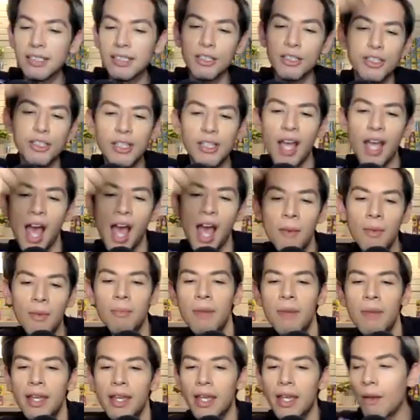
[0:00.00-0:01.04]
And she's like, "I'ma
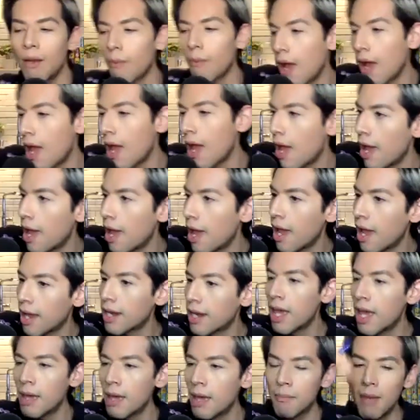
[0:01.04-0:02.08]
make it rain,
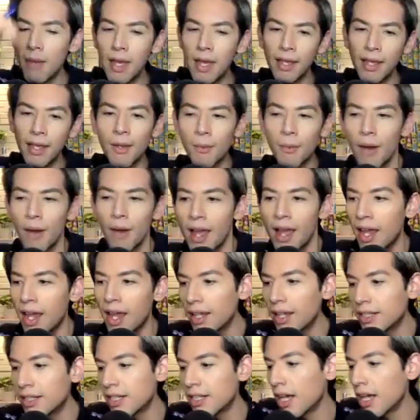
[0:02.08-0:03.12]
make it
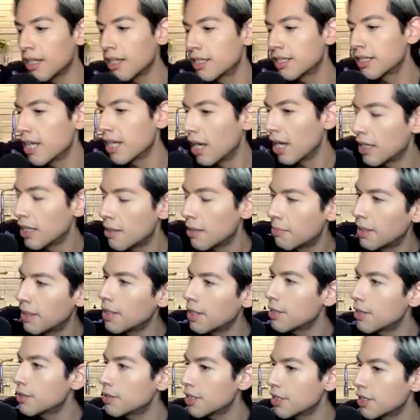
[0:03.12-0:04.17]
rain, dollar dollar
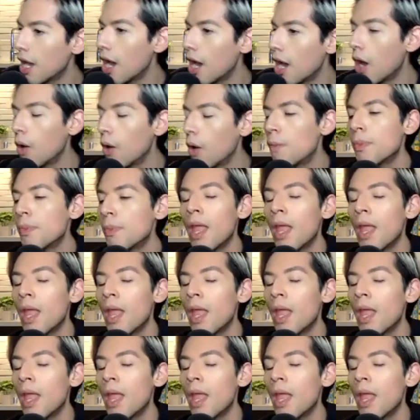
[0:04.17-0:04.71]
bills, yo."